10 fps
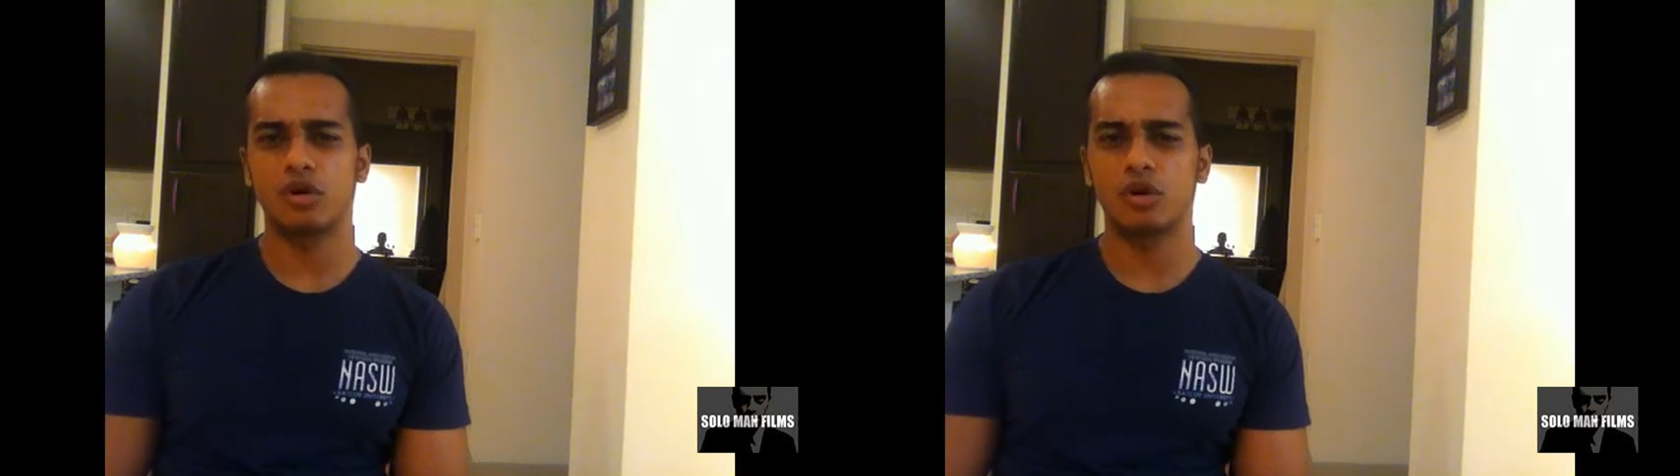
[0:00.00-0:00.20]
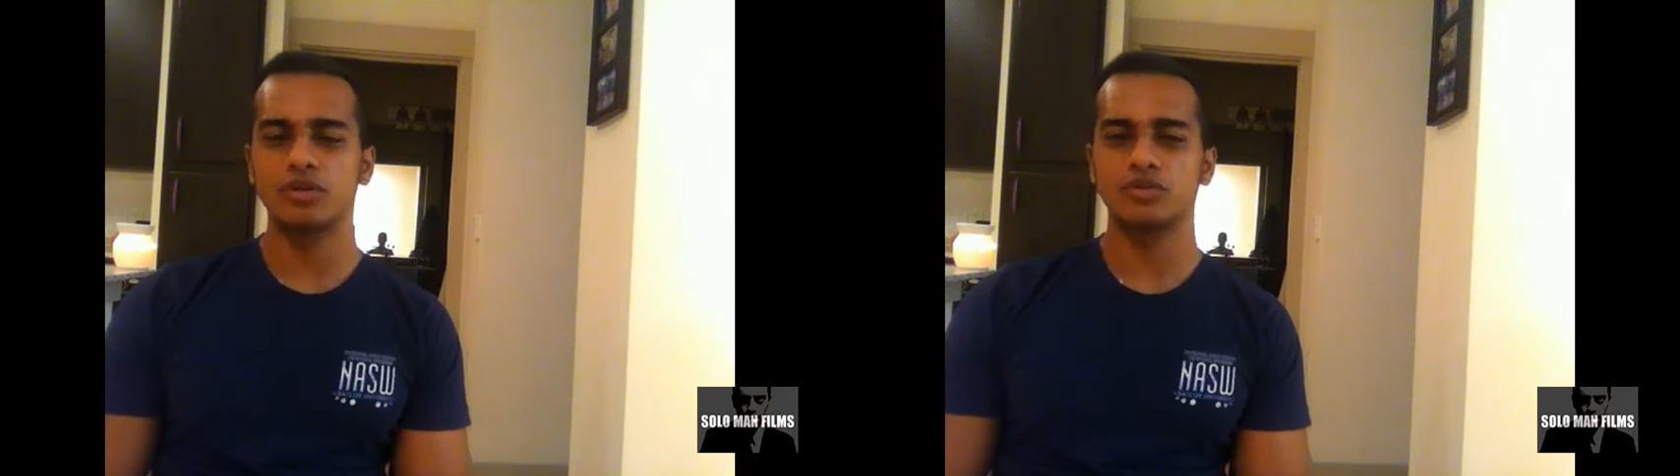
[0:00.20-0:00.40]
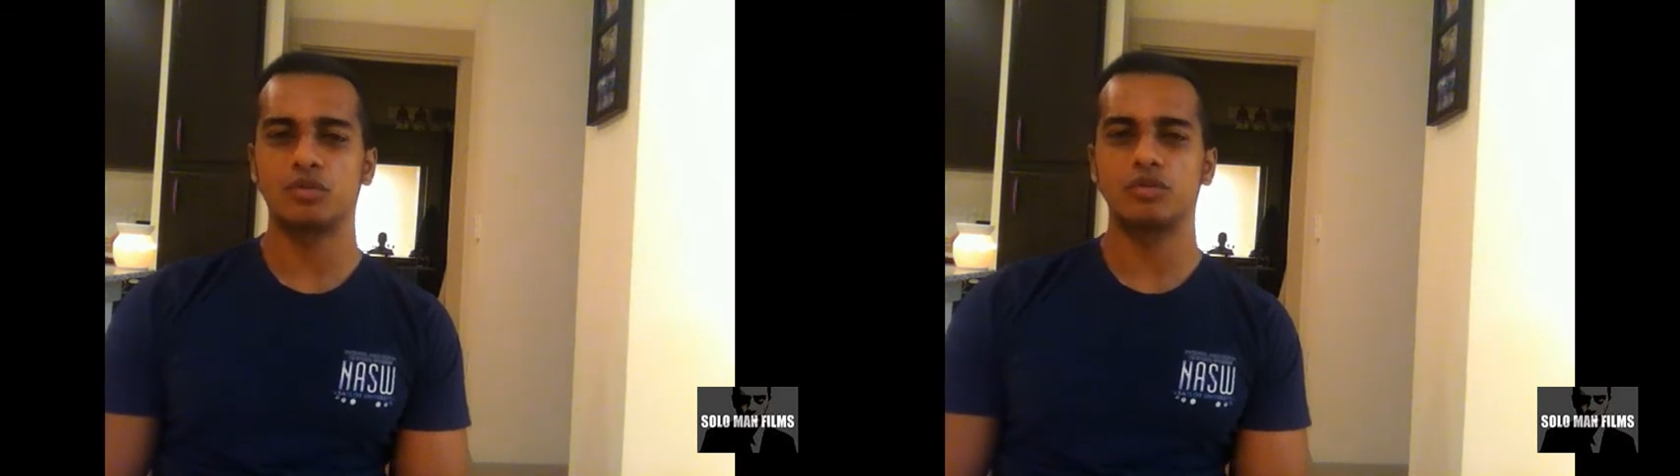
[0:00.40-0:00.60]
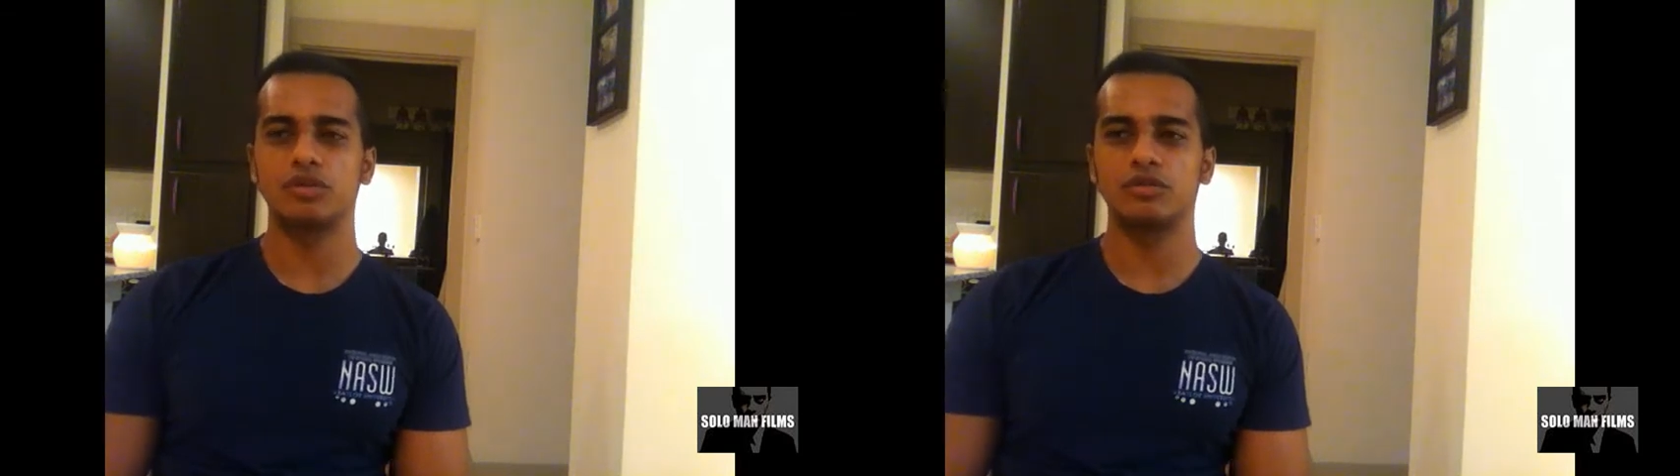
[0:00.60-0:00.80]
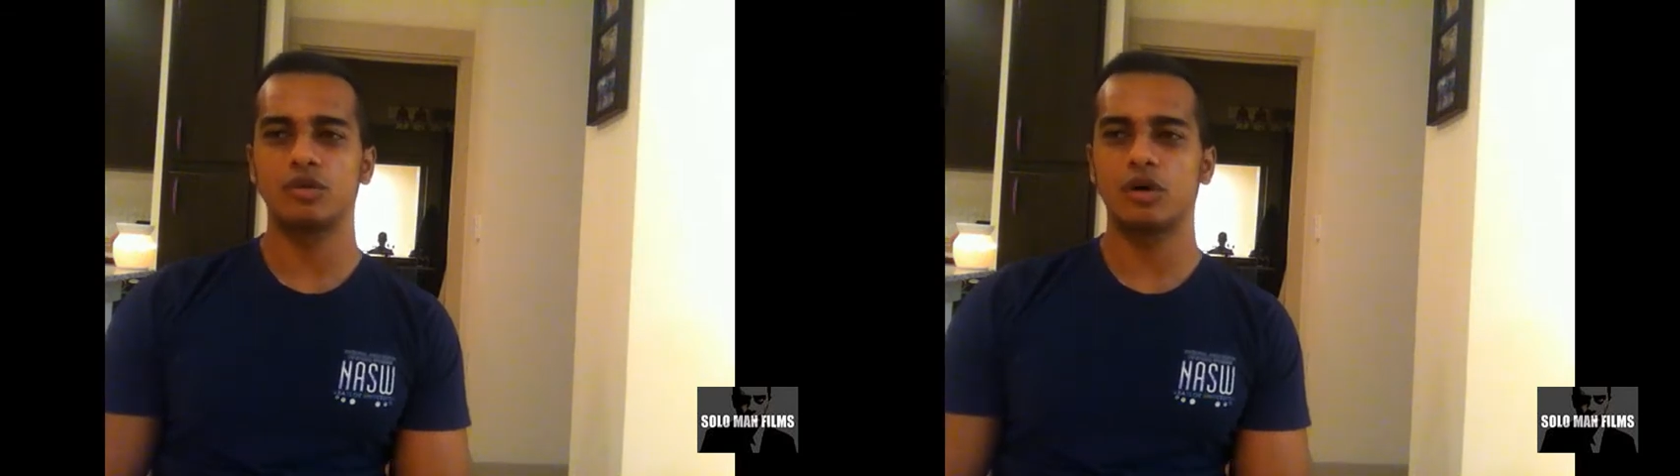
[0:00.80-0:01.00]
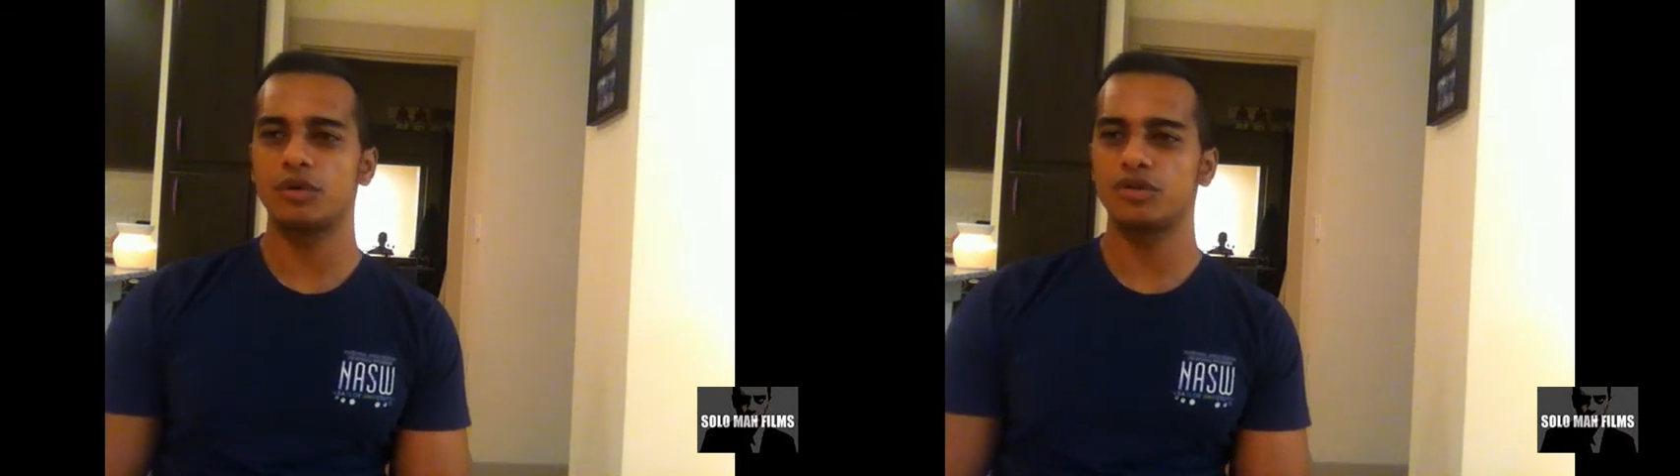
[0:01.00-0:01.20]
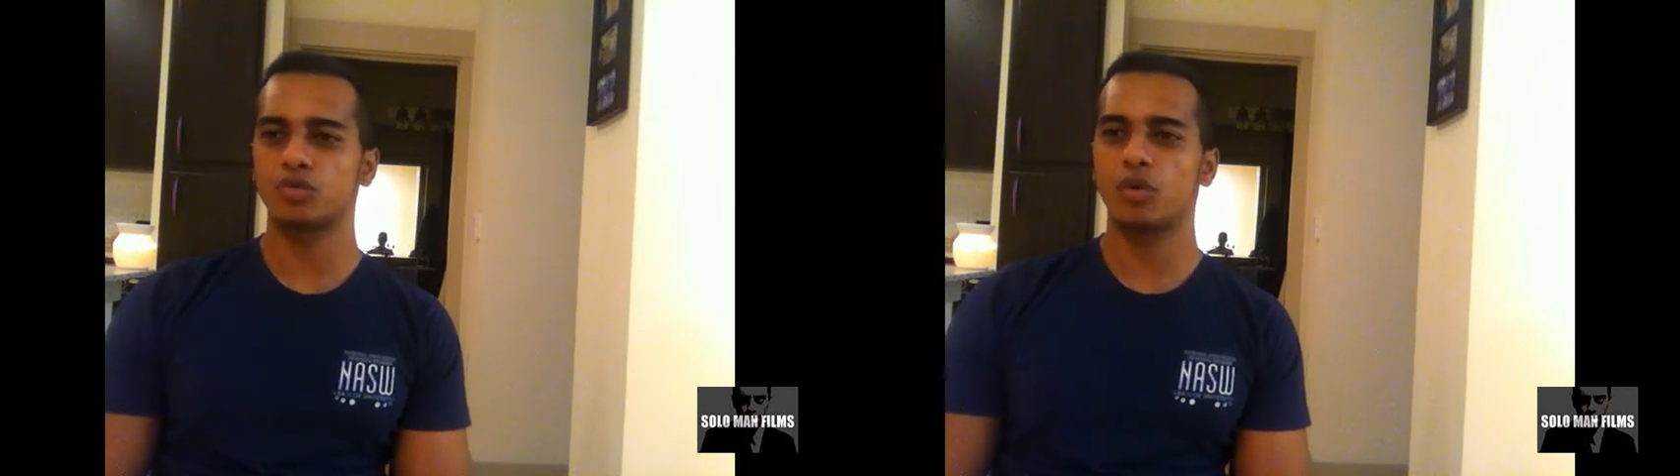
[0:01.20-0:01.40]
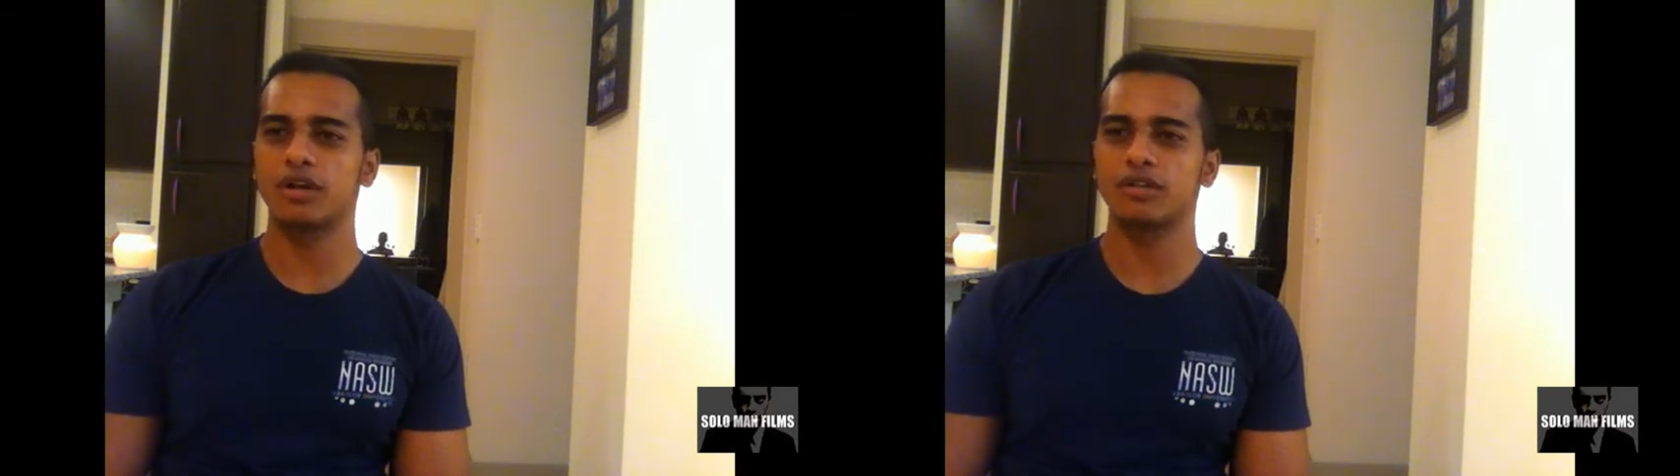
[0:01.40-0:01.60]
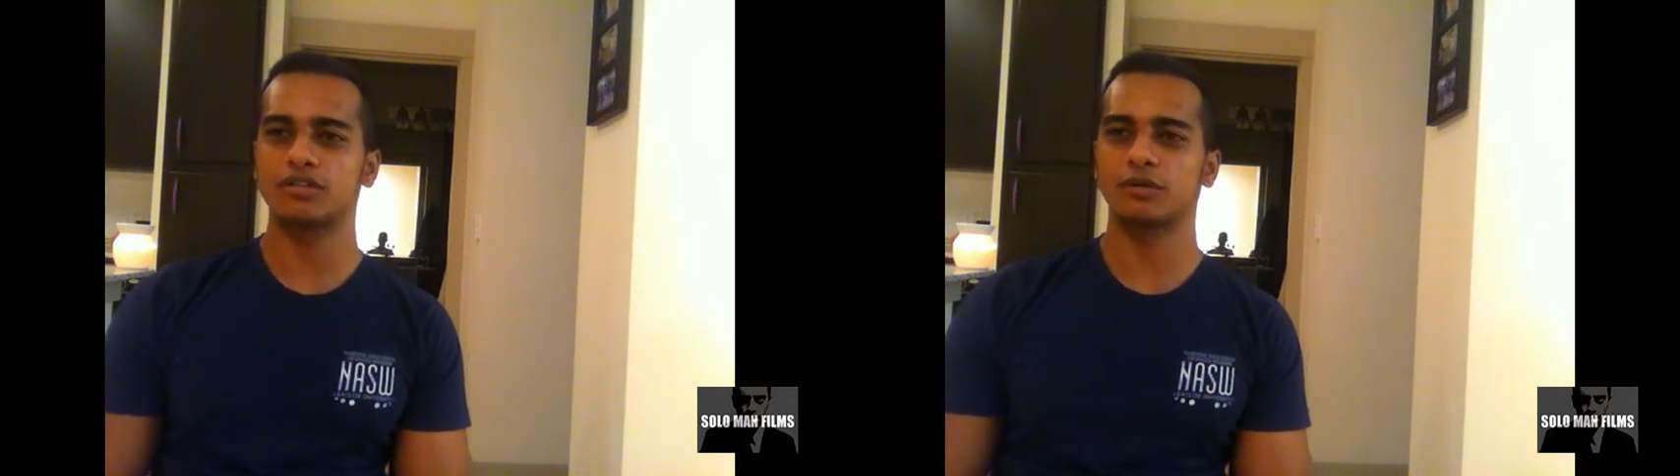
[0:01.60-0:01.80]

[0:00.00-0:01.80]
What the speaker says: you always want